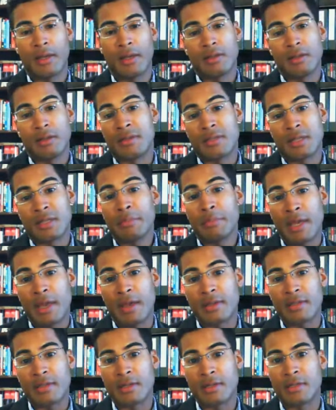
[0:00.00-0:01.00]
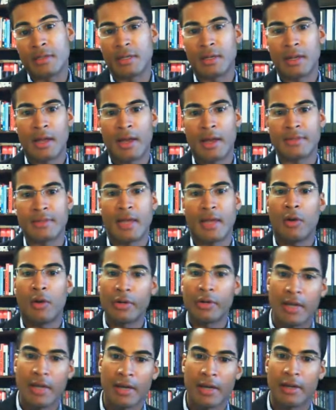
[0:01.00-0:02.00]
in some cases it has
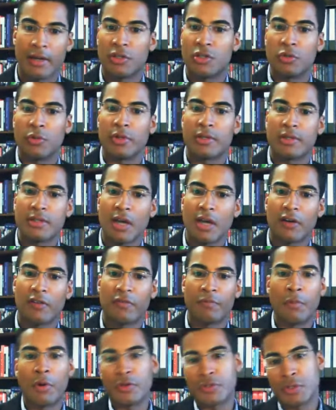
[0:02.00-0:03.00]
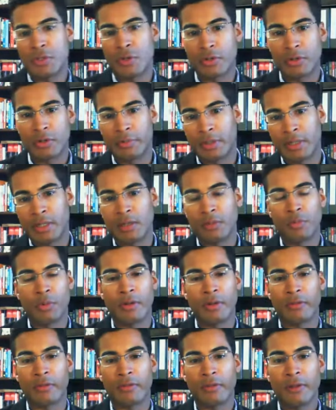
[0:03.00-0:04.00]
arrogated to itself, most notably
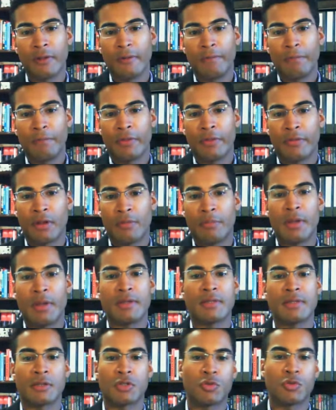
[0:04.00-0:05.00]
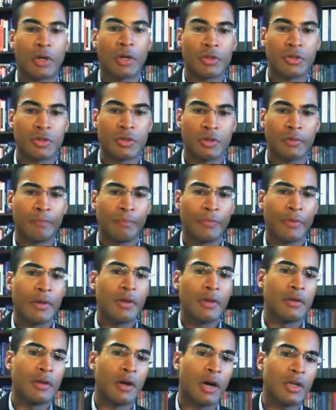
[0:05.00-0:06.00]
with the basic structure
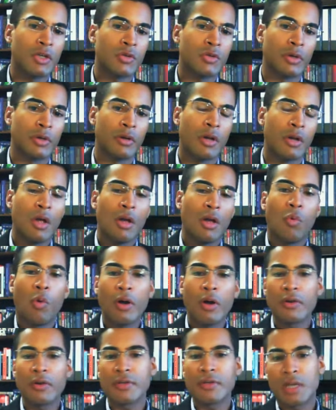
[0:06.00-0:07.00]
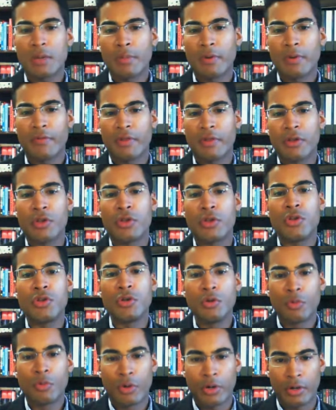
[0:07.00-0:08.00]
doctrine. What are some of the
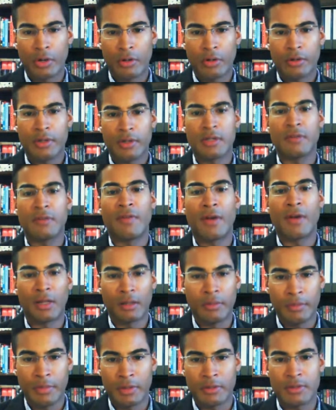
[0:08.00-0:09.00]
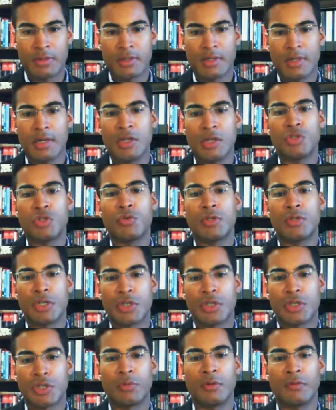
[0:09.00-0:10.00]
newer developments in
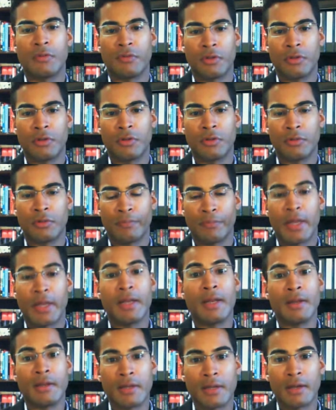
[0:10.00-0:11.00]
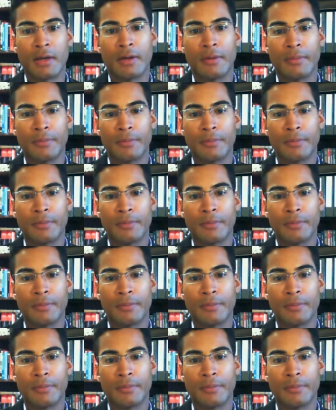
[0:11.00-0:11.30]
judicial review in India?